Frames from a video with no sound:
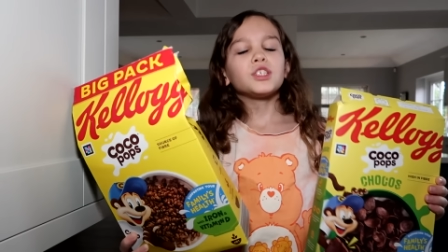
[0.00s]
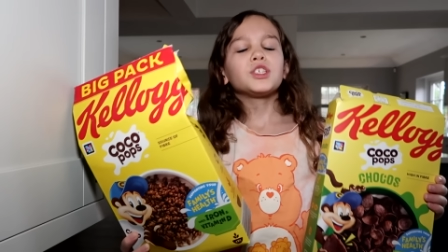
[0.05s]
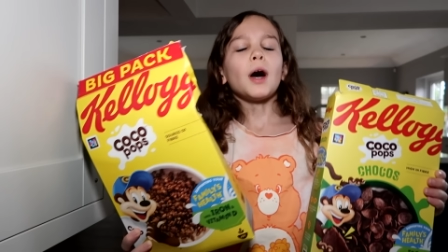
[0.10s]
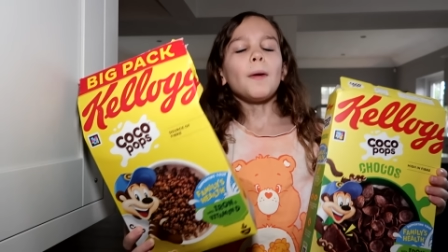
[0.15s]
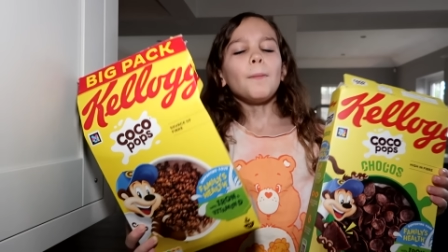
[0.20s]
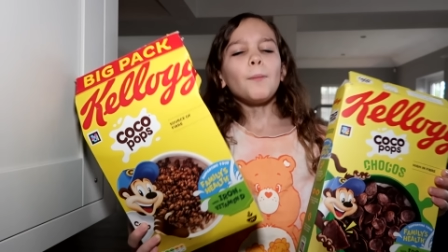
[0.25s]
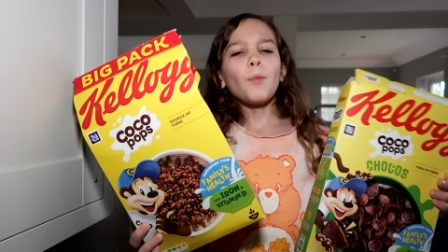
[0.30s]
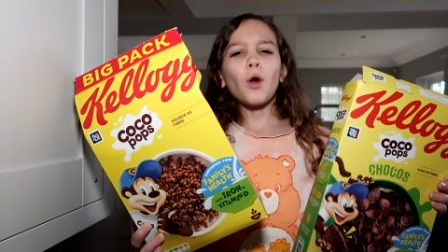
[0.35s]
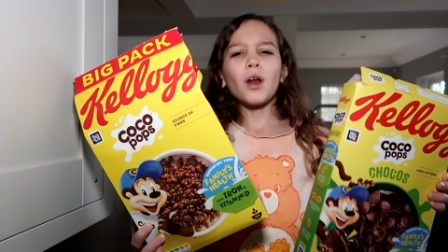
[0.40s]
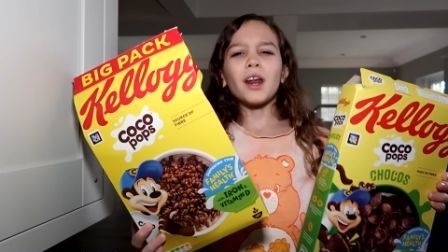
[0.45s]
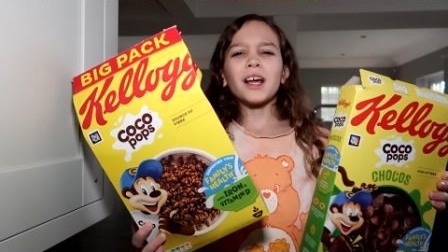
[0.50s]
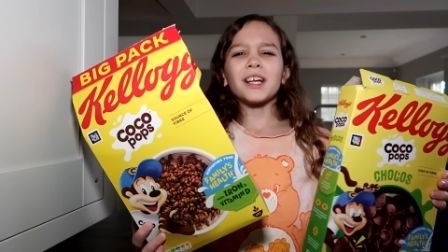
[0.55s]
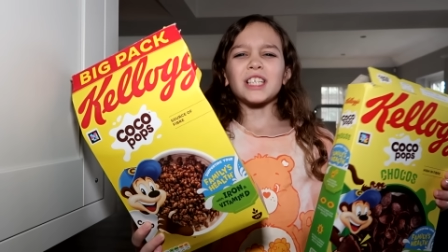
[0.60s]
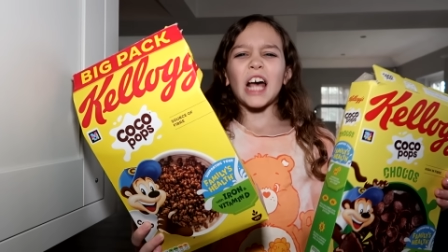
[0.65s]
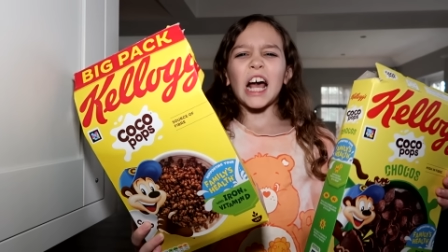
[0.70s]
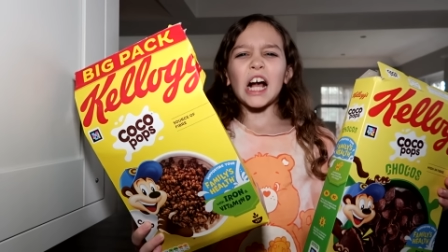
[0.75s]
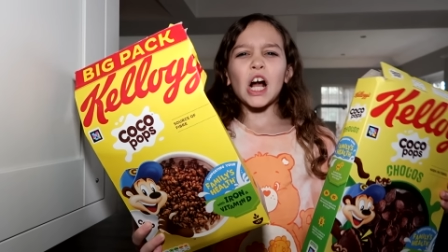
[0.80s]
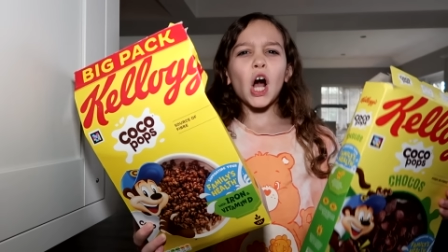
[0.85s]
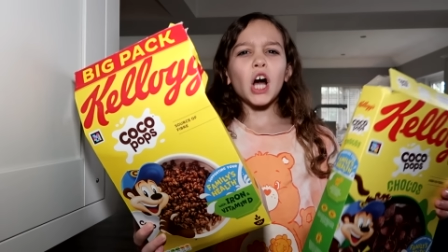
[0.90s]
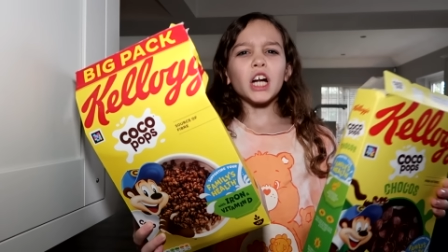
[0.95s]
some mornings
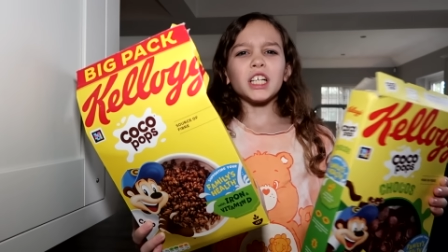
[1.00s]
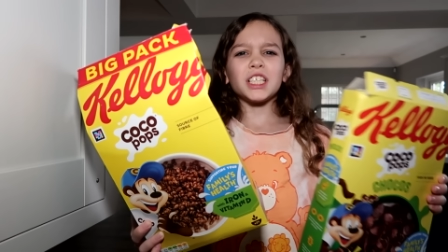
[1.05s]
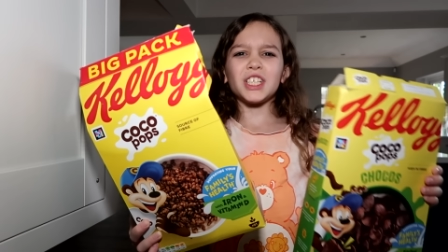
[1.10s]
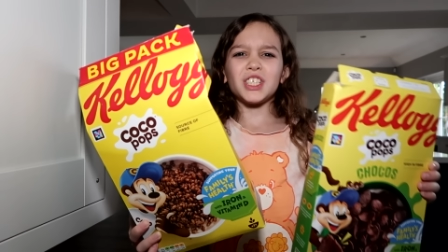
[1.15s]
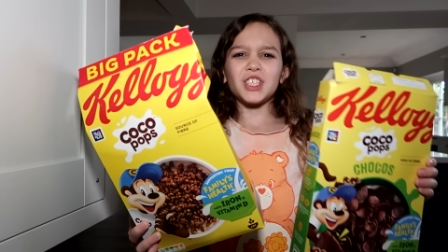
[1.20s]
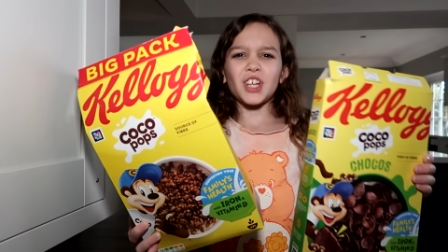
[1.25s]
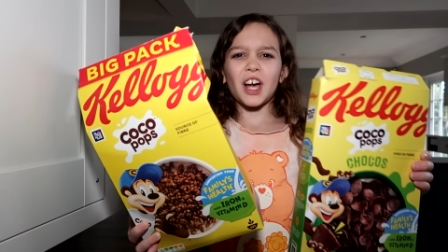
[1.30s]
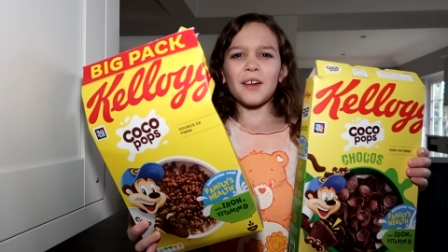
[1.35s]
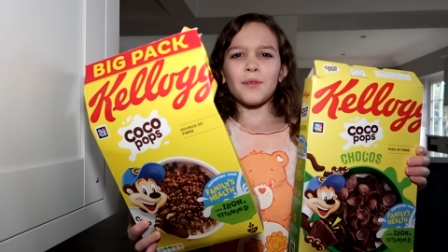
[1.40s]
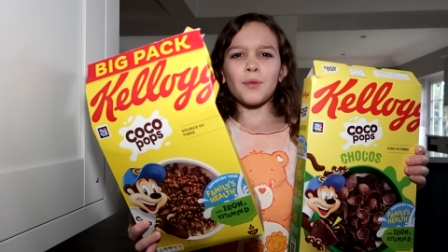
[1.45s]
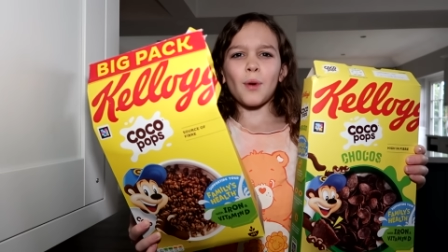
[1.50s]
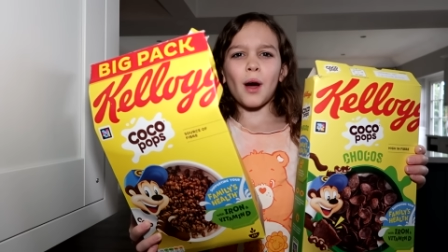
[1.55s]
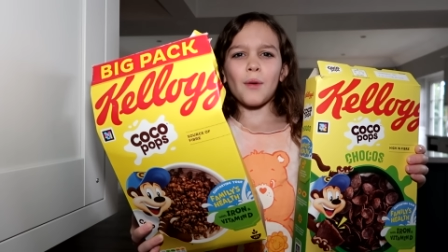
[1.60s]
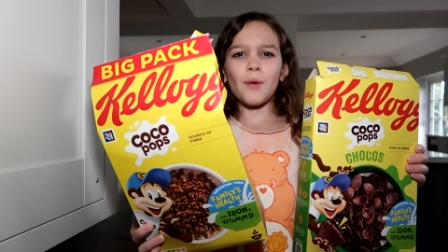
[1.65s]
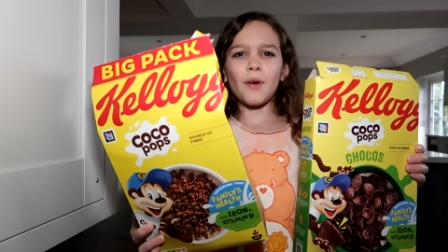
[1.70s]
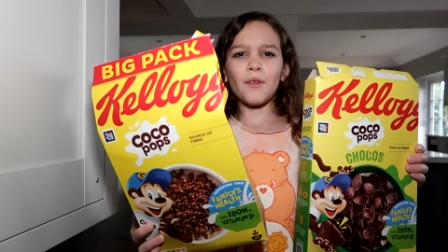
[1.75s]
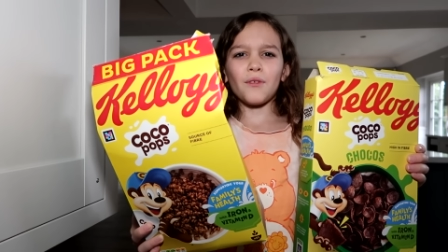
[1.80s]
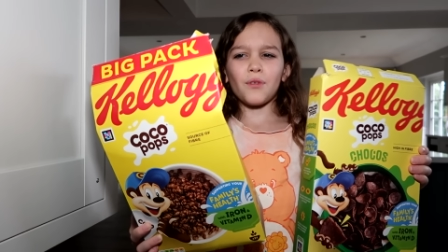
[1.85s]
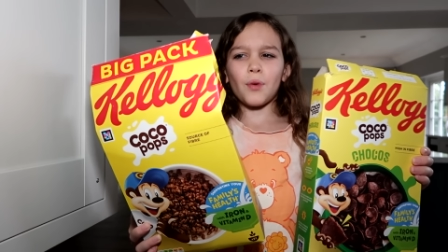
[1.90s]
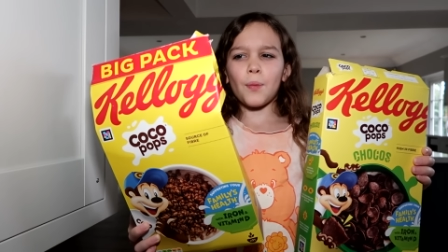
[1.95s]
I can't decide what I
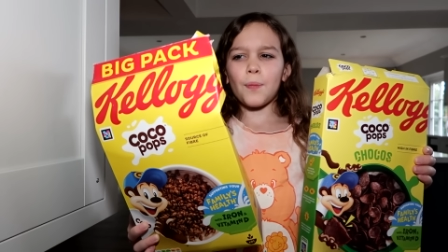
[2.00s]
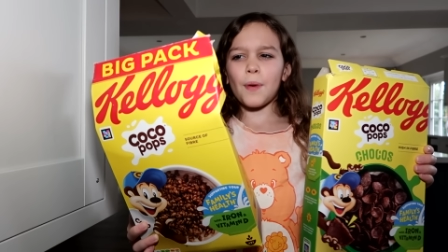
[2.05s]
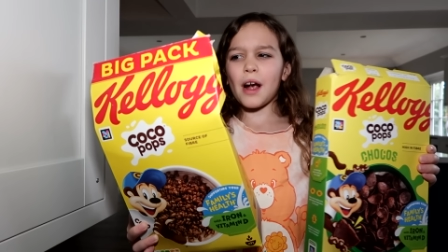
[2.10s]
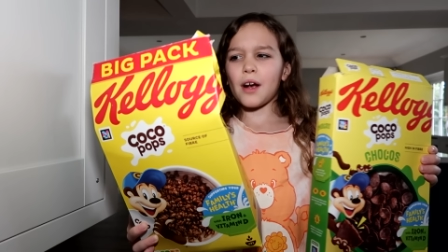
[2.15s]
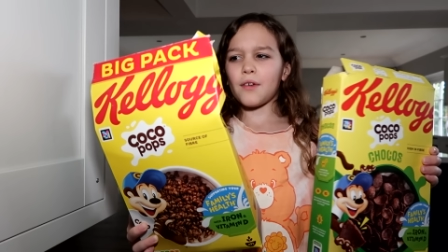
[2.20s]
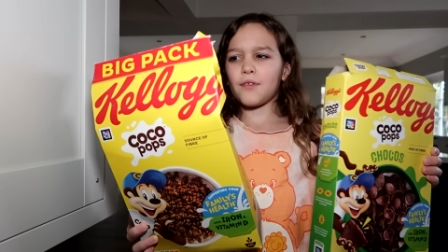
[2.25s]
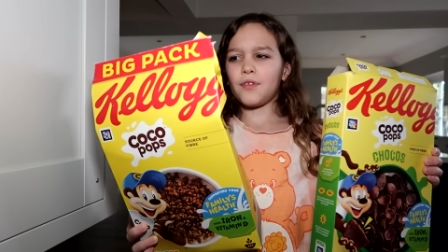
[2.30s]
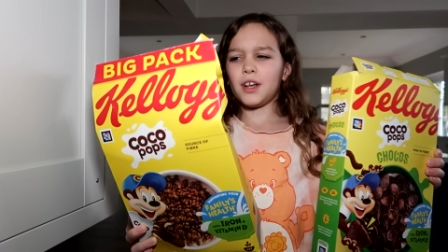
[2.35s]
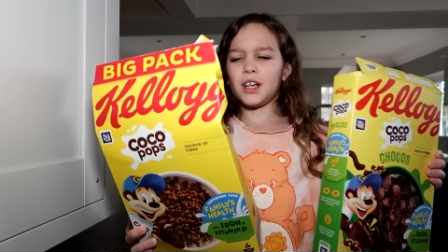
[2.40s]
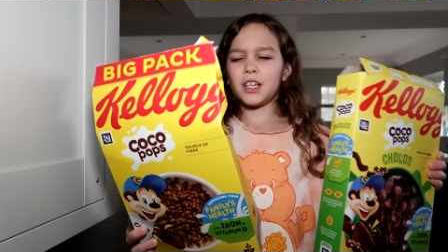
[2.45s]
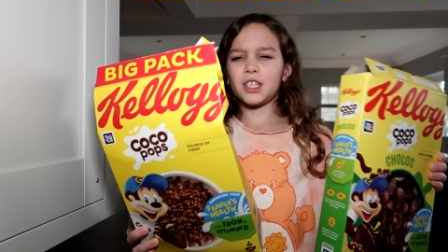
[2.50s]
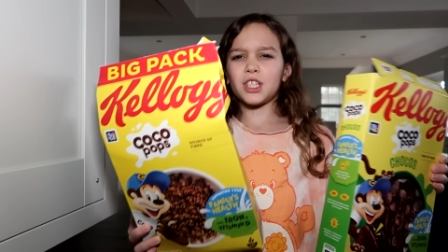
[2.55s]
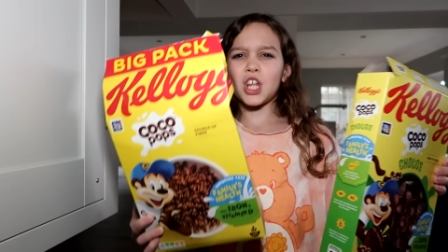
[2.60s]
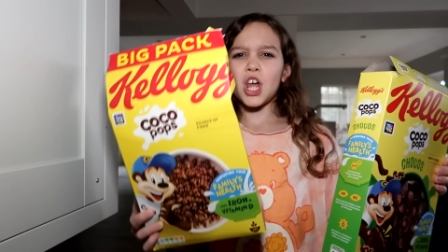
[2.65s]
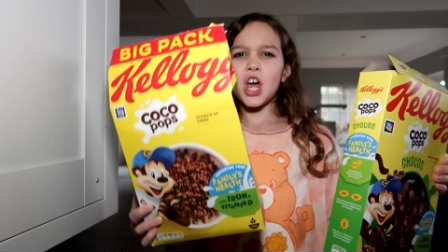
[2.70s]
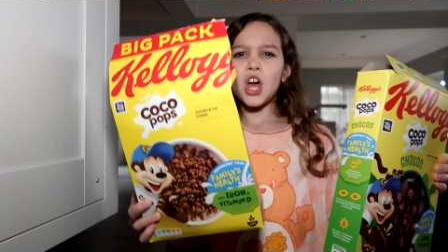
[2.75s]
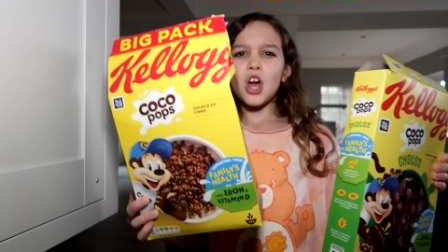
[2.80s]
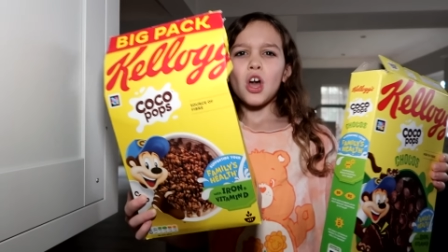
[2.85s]
want for breakfast,